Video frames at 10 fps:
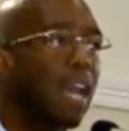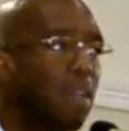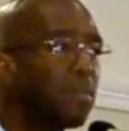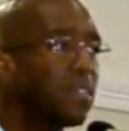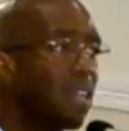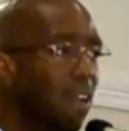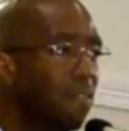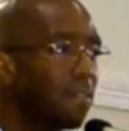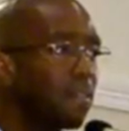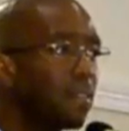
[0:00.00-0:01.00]
times are
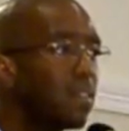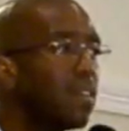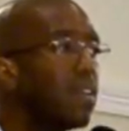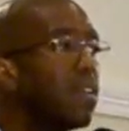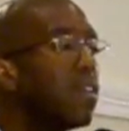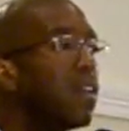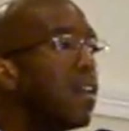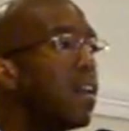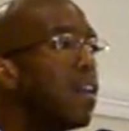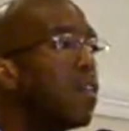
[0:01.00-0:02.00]
tough,
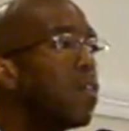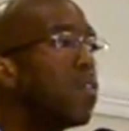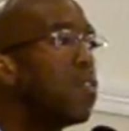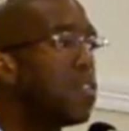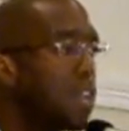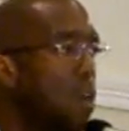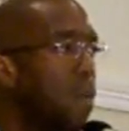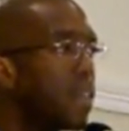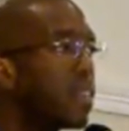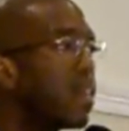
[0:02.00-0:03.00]
who do you
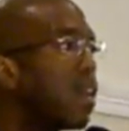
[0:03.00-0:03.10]
go with?